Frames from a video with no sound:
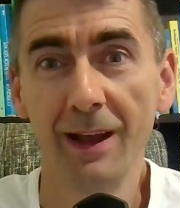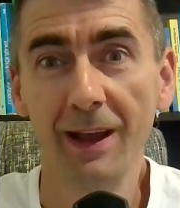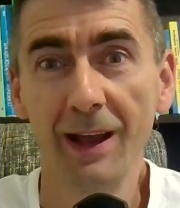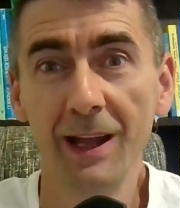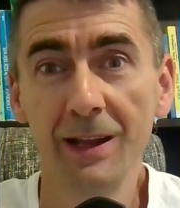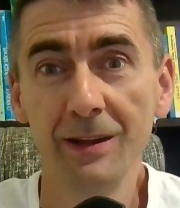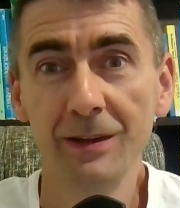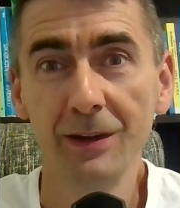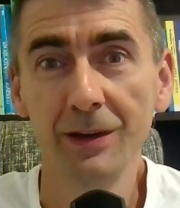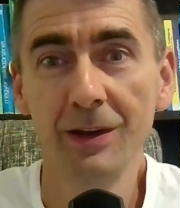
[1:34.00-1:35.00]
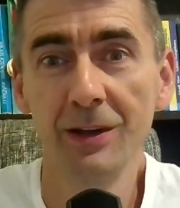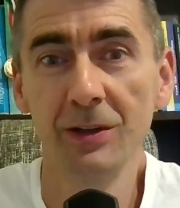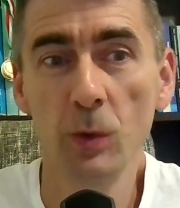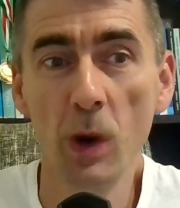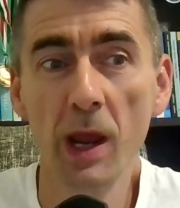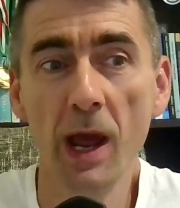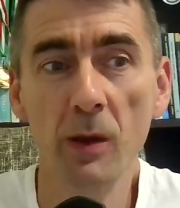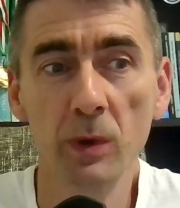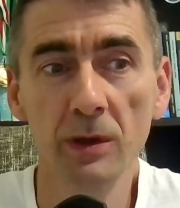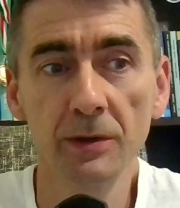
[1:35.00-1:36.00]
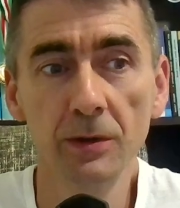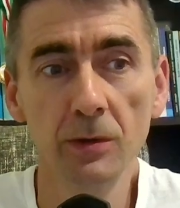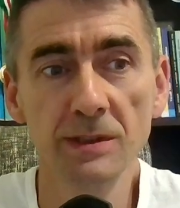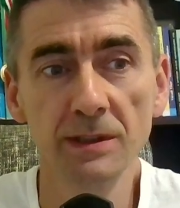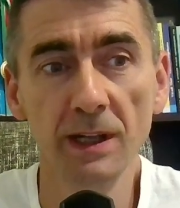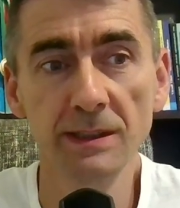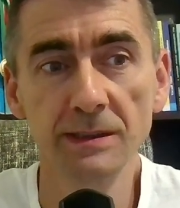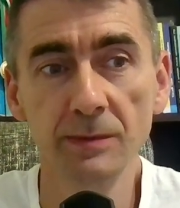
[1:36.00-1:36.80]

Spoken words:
And the way I will do is, let's